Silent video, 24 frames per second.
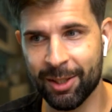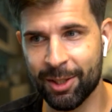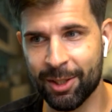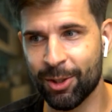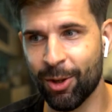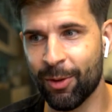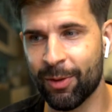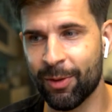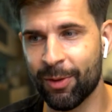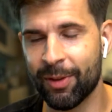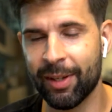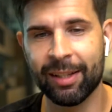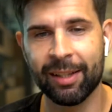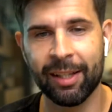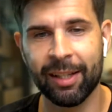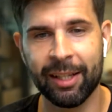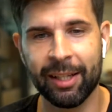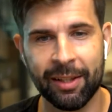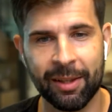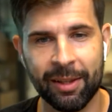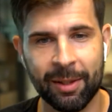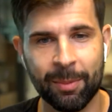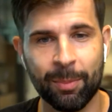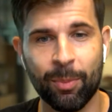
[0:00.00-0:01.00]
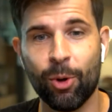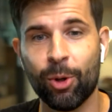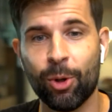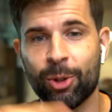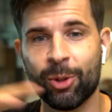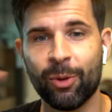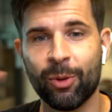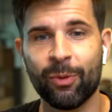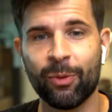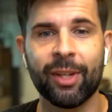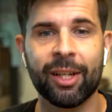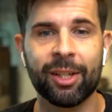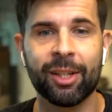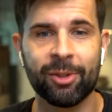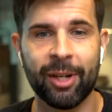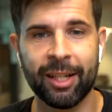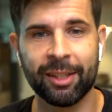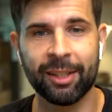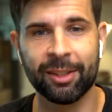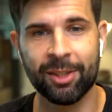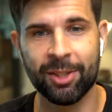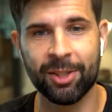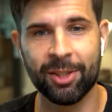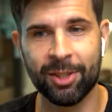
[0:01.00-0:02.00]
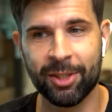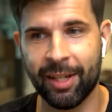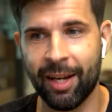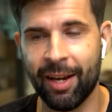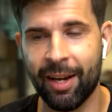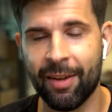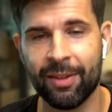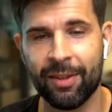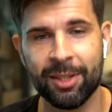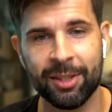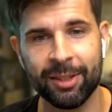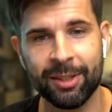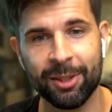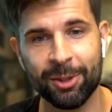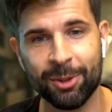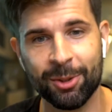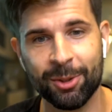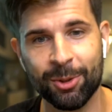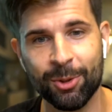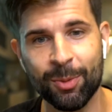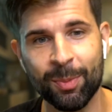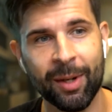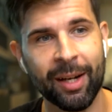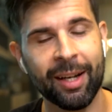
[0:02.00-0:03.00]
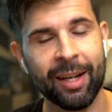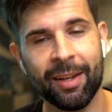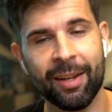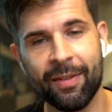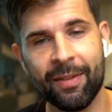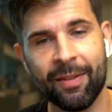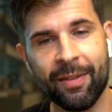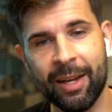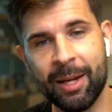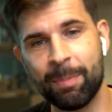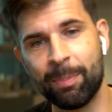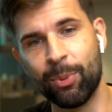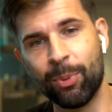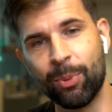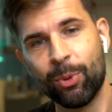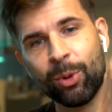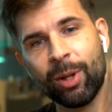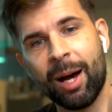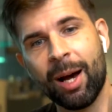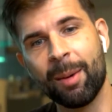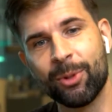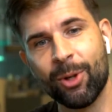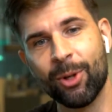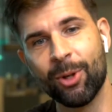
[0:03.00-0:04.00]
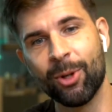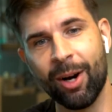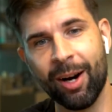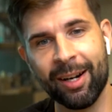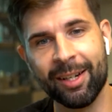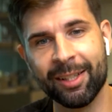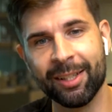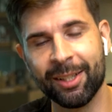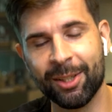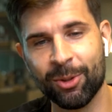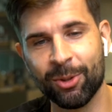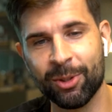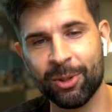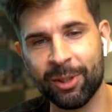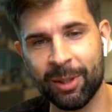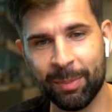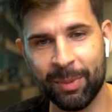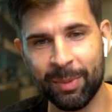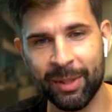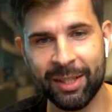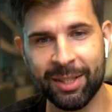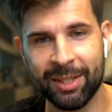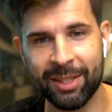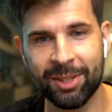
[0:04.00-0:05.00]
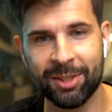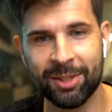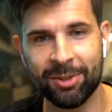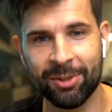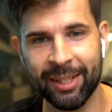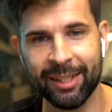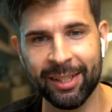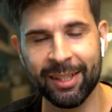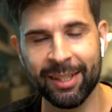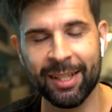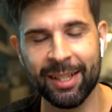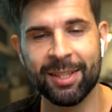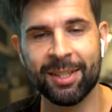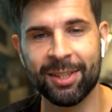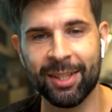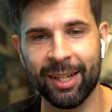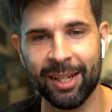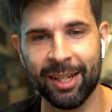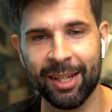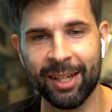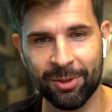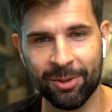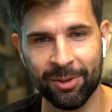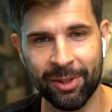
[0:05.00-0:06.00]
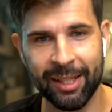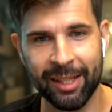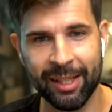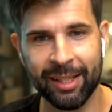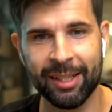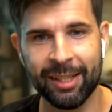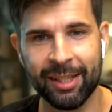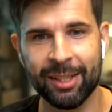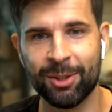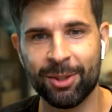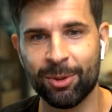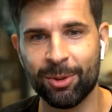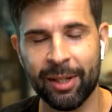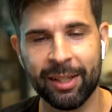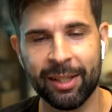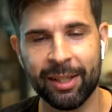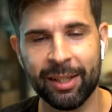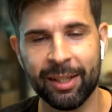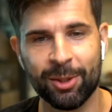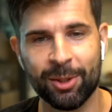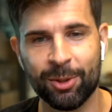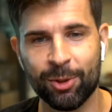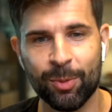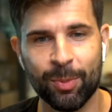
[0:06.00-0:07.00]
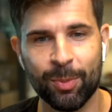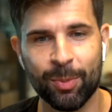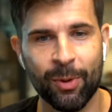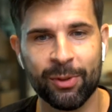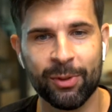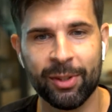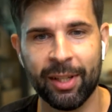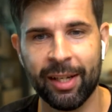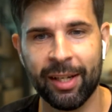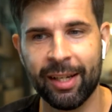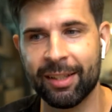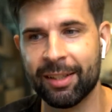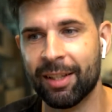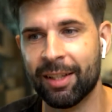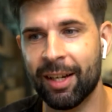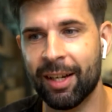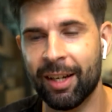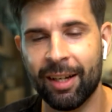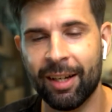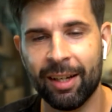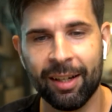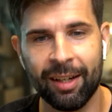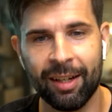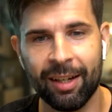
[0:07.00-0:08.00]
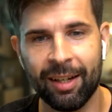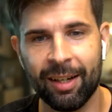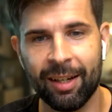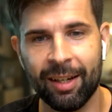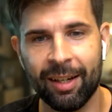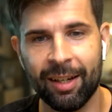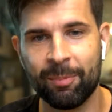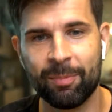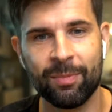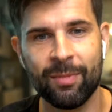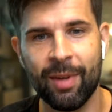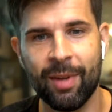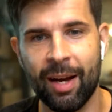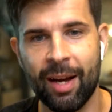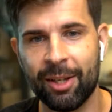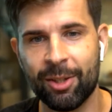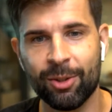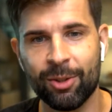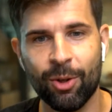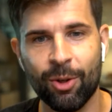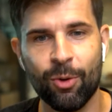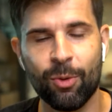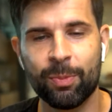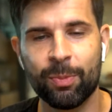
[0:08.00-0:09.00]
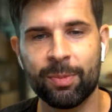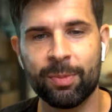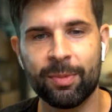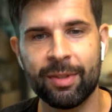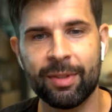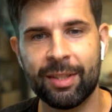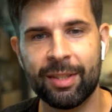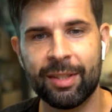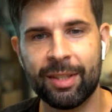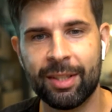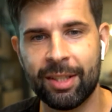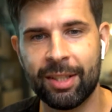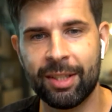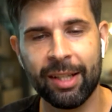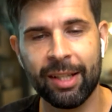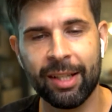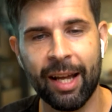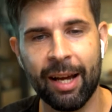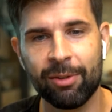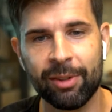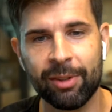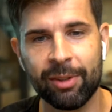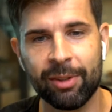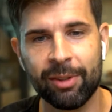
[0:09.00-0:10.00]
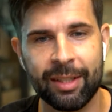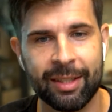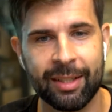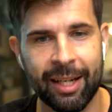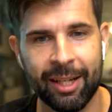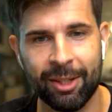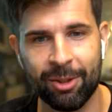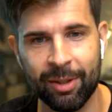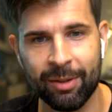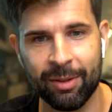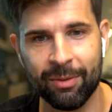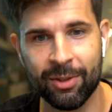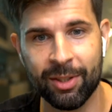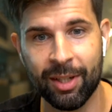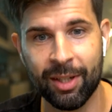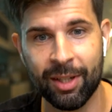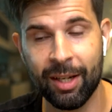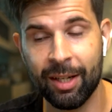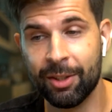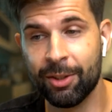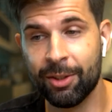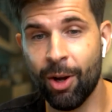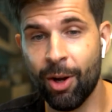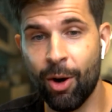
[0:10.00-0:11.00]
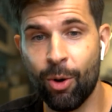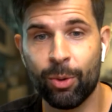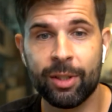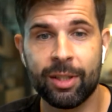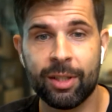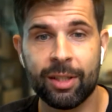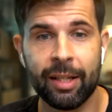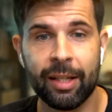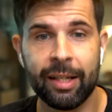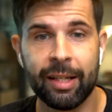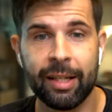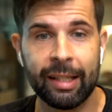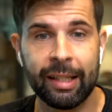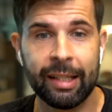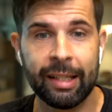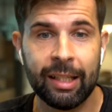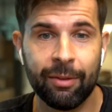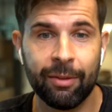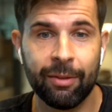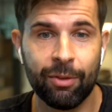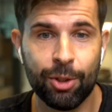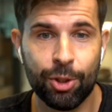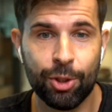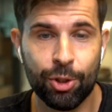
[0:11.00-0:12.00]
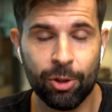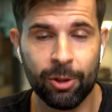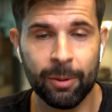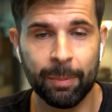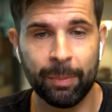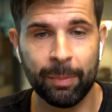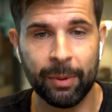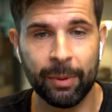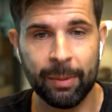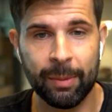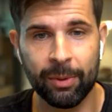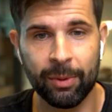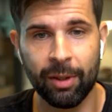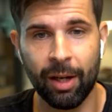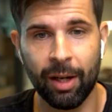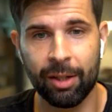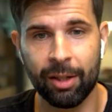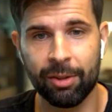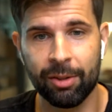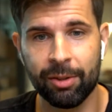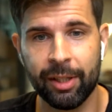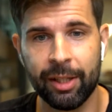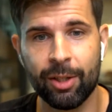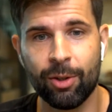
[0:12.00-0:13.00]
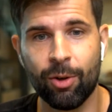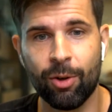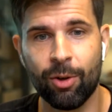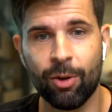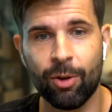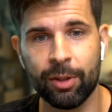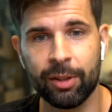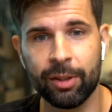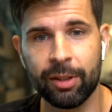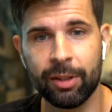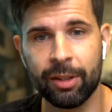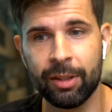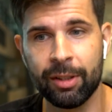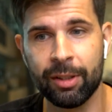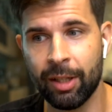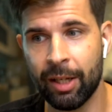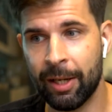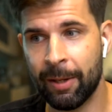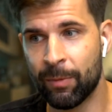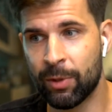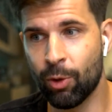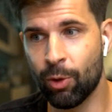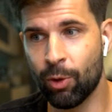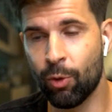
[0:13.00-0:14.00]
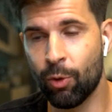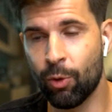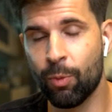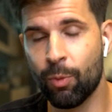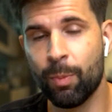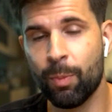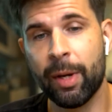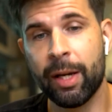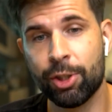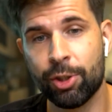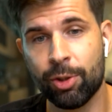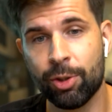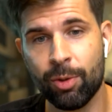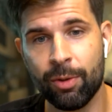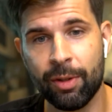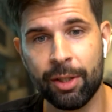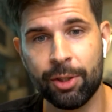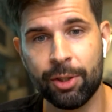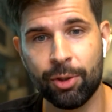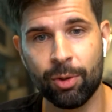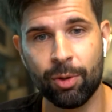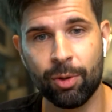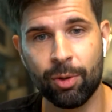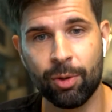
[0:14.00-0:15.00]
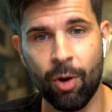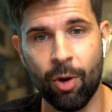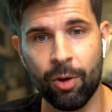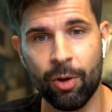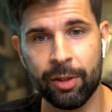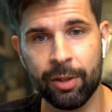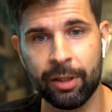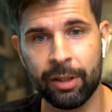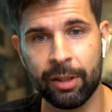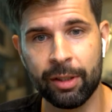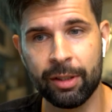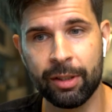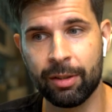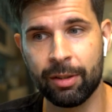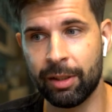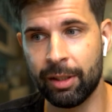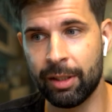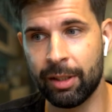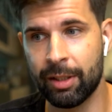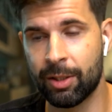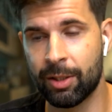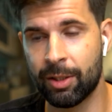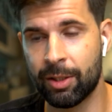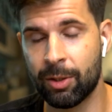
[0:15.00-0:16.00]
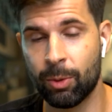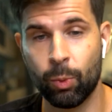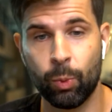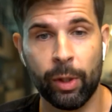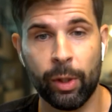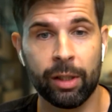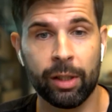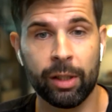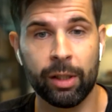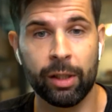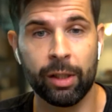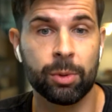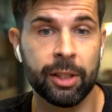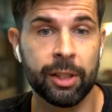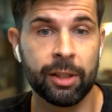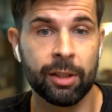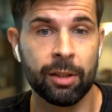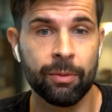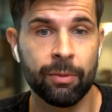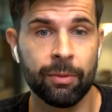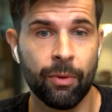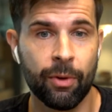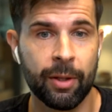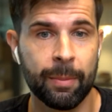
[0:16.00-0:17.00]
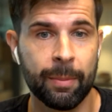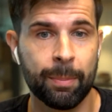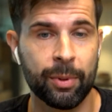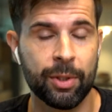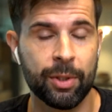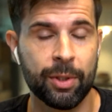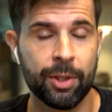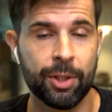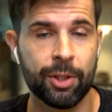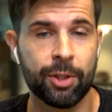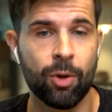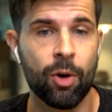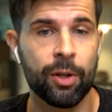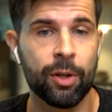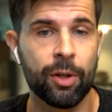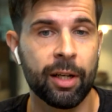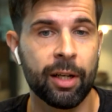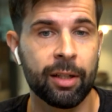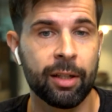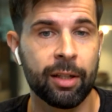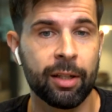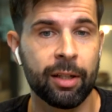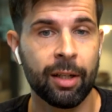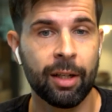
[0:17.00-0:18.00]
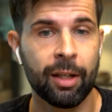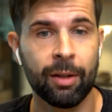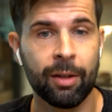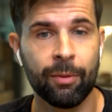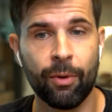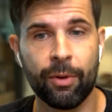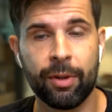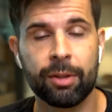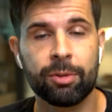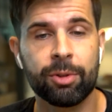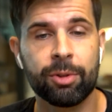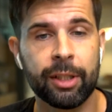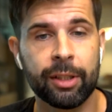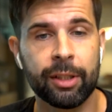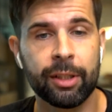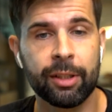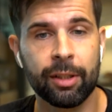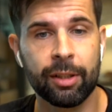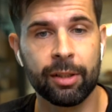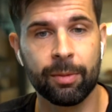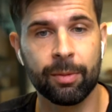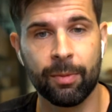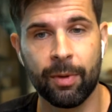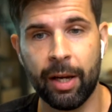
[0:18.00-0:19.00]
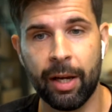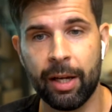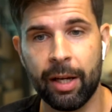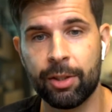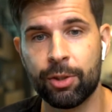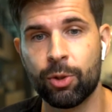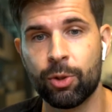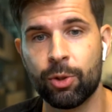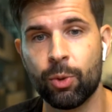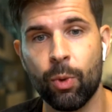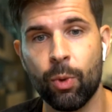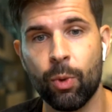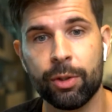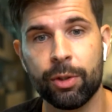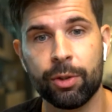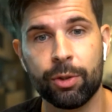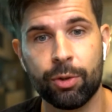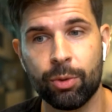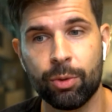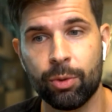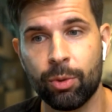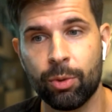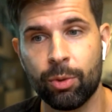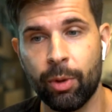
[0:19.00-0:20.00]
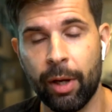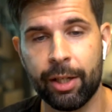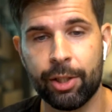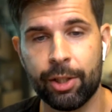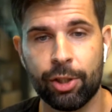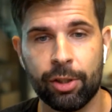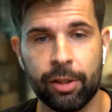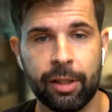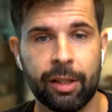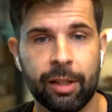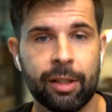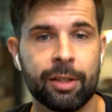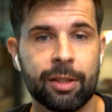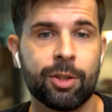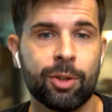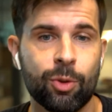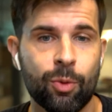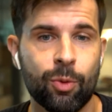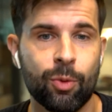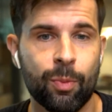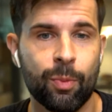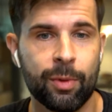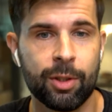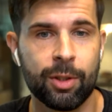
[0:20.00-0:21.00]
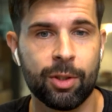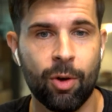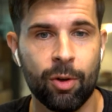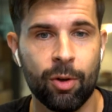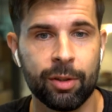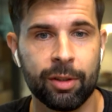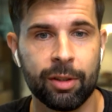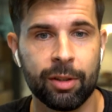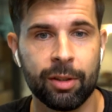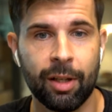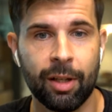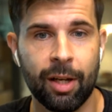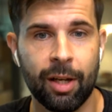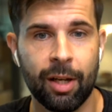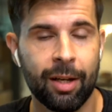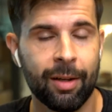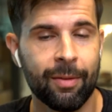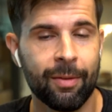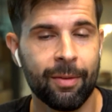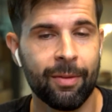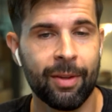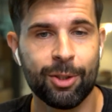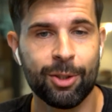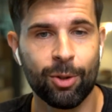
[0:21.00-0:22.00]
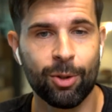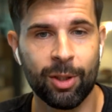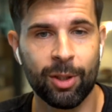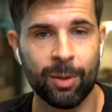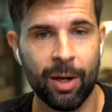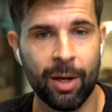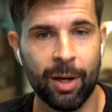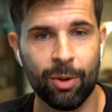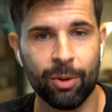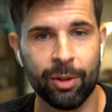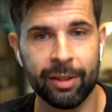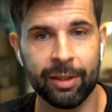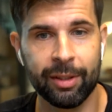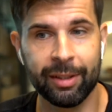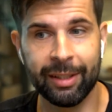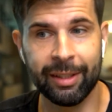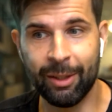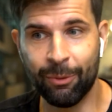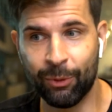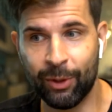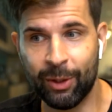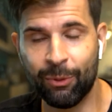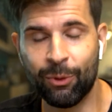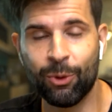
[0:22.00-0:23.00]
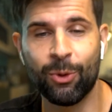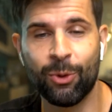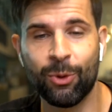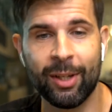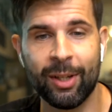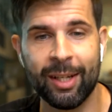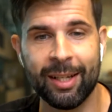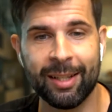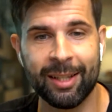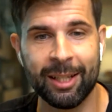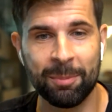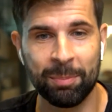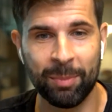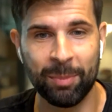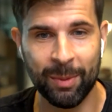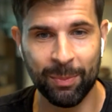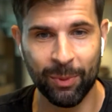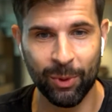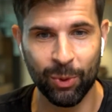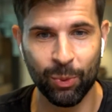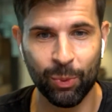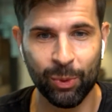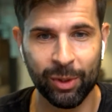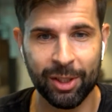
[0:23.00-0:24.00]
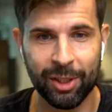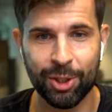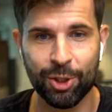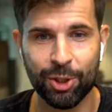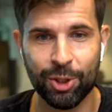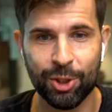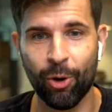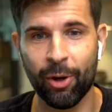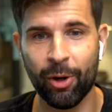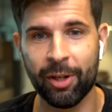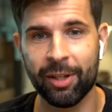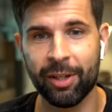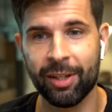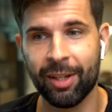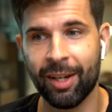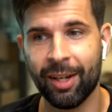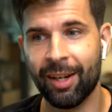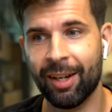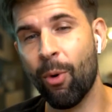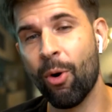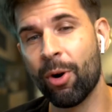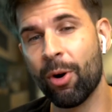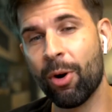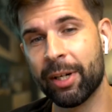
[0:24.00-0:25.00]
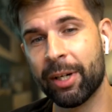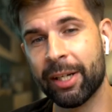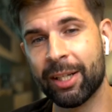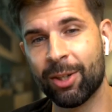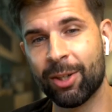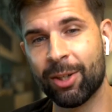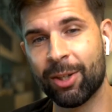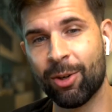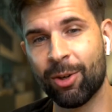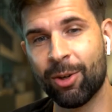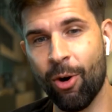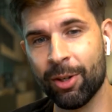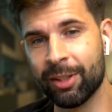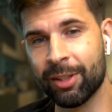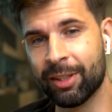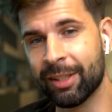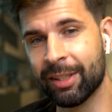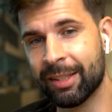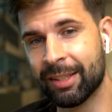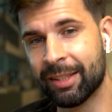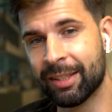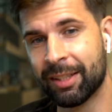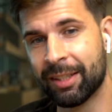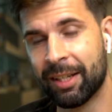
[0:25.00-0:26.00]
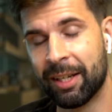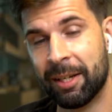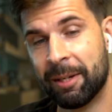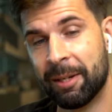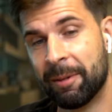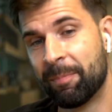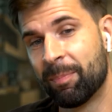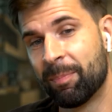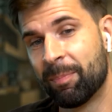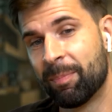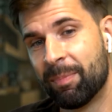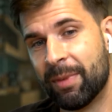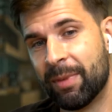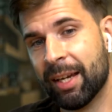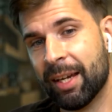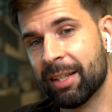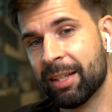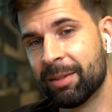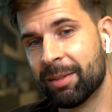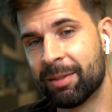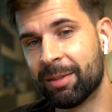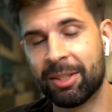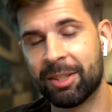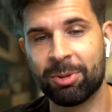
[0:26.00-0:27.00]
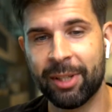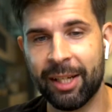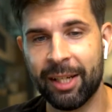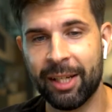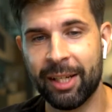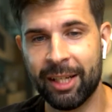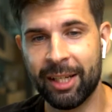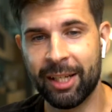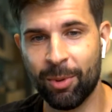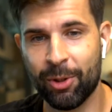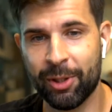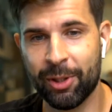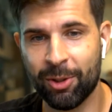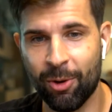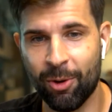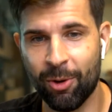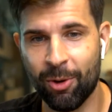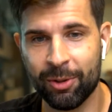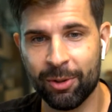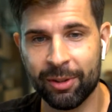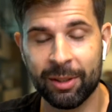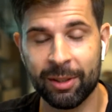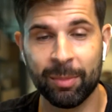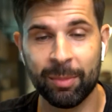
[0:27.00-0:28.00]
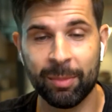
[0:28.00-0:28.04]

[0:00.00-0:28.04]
It's not that like the board of directors gathers in a room, they pull up your article on a big screen and start reading it to like a group of 10, I don't know, C-level executives. No, it's like individual people are reading content. So make sure that your content is well written for the persona, for the reader that you want to actually consume this content. That's all about it. If you think that people will enjoy boring content, then create boring content.